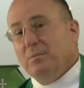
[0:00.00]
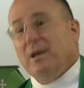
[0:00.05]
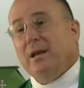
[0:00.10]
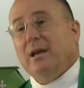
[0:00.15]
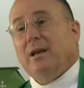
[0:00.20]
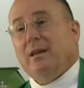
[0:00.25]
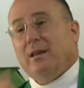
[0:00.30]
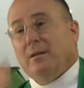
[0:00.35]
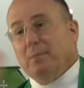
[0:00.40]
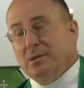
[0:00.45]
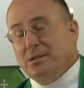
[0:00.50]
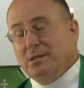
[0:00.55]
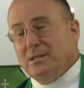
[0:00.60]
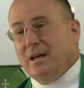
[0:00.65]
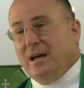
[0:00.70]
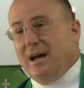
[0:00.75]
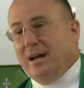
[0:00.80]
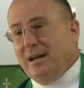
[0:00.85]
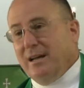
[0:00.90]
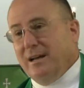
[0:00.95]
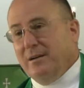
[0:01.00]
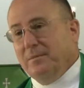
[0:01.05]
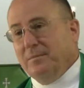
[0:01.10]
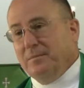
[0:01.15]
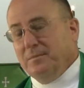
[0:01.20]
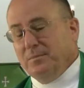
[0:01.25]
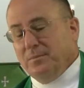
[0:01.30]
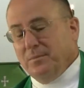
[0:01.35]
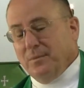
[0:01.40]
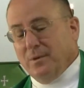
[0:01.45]
meaning the Messiah,
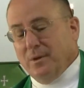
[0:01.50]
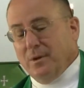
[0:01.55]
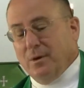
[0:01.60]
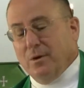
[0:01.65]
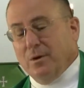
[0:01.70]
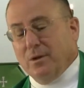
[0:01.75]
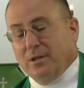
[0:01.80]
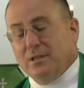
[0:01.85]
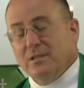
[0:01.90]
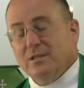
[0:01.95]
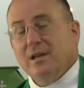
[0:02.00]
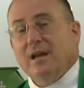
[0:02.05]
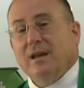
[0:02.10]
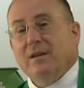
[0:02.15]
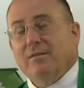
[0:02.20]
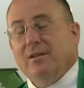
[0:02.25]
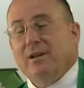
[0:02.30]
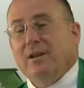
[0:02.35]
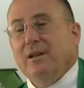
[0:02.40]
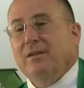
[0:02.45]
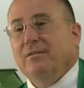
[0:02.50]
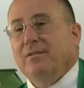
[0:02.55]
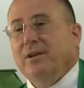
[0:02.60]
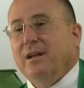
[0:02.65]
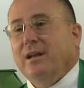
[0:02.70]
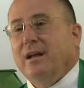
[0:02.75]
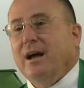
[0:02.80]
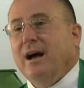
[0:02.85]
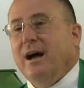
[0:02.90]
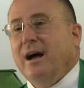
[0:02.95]
or the Son of the
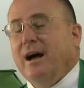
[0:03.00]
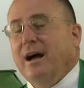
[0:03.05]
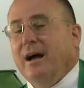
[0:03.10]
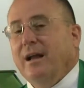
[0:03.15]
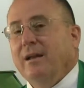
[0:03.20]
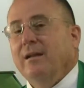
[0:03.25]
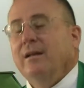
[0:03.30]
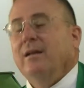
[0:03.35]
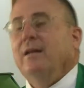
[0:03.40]
living God,